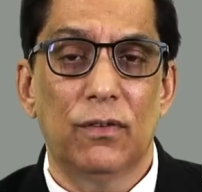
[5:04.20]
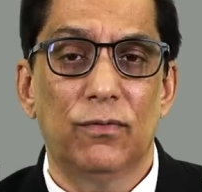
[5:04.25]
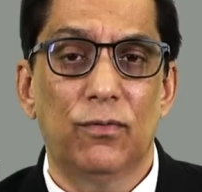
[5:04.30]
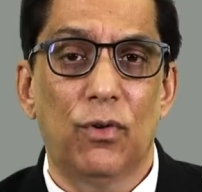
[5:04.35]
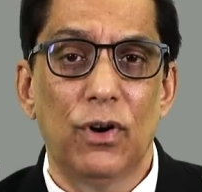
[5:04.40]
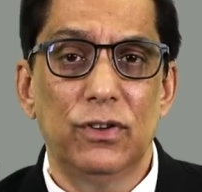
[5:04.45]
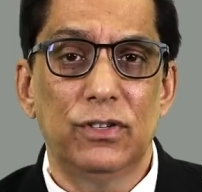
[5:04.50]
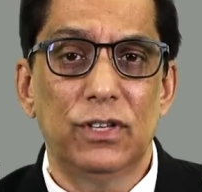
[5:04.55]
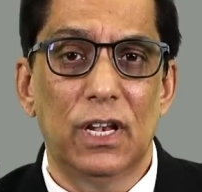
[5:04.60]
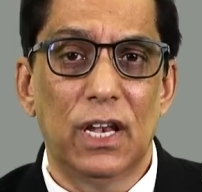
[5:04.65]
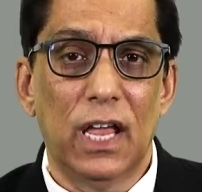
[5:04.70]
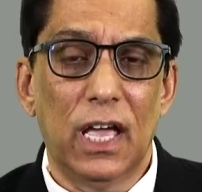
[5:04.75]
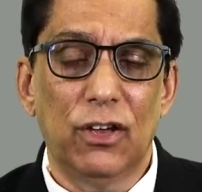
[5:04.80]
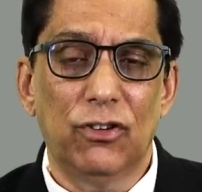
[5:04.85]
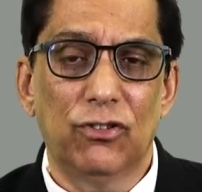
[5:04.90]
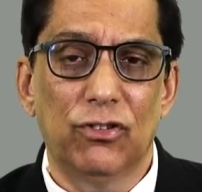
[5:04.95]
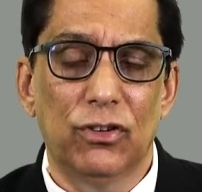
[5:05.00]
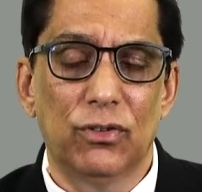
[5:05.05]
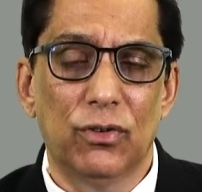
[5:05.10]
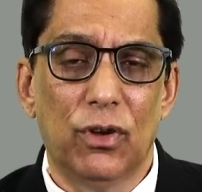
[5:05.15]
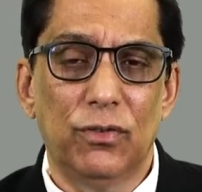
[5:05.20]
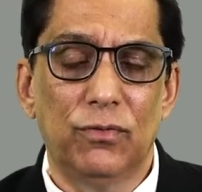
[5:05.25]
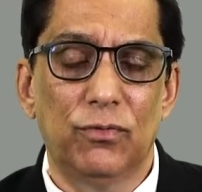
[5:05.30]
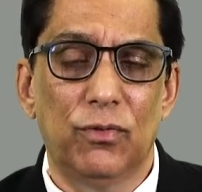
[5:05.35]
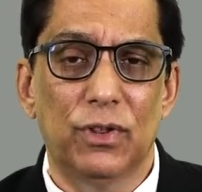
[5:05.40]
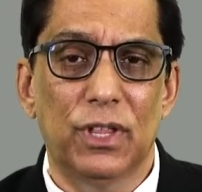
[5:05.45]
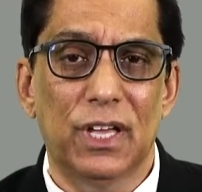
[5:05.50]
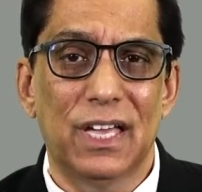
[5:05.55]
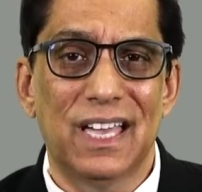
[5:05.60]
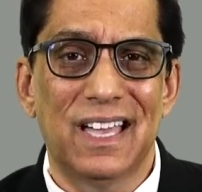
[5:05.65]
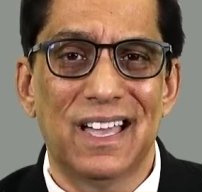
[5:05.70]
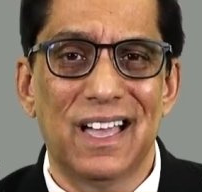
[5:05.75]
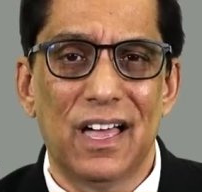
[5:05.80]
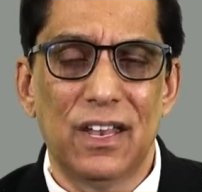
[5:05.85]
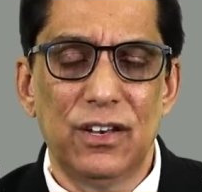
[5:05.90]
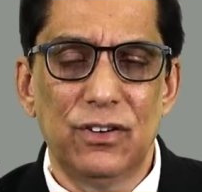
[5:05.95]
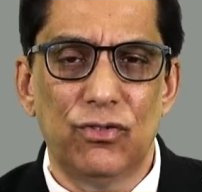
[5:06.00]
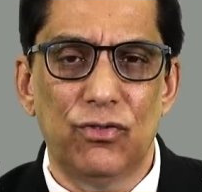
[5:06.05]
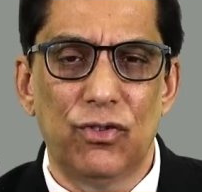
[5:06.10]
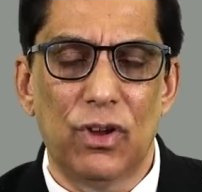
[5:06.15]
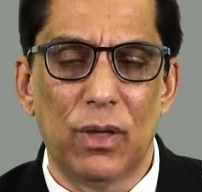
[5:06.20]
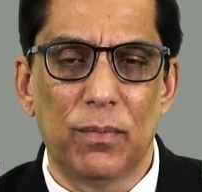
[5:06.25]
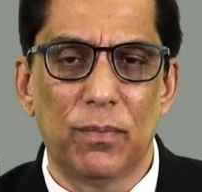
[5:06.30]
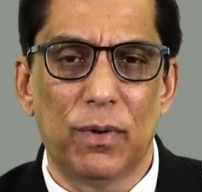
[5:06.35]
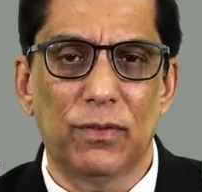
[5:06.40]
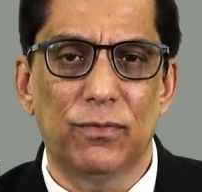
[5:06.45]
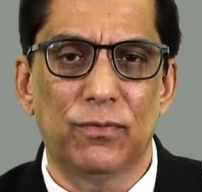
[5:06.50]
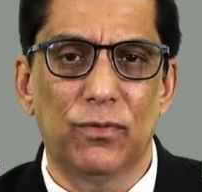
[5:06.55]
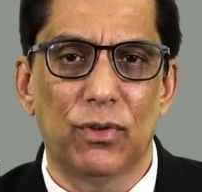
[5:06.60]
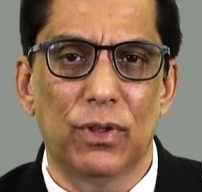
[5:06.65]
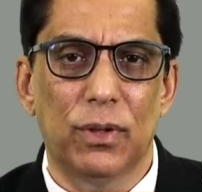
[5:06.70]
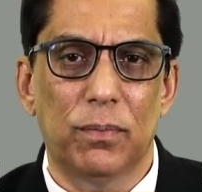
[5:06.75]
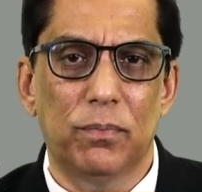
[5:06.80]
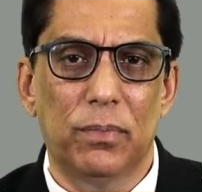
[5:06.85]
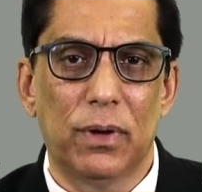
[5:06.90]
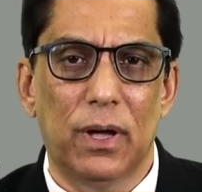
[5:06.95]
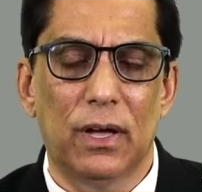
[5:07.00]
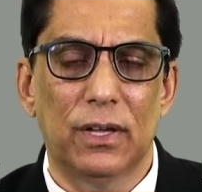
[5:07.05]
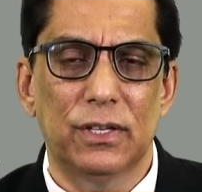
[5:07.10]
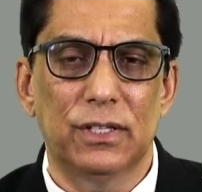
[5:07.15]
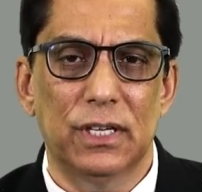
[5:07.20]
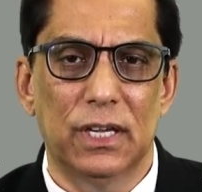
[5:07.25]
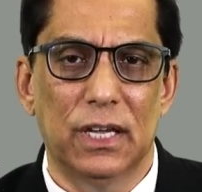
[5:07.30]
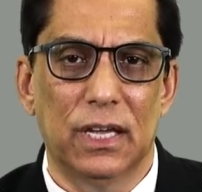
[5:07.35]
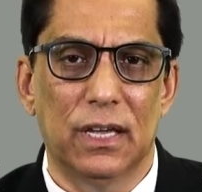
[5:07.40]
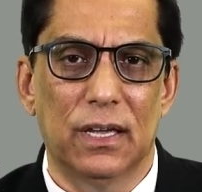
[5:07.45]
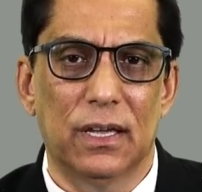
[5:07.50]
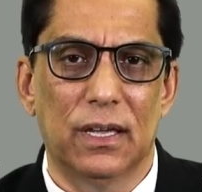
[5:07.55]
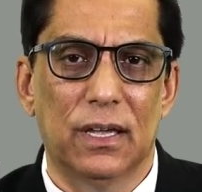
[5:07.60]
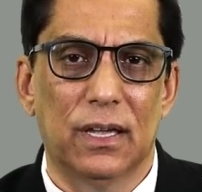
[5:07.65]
for his election, not for the country but for the party.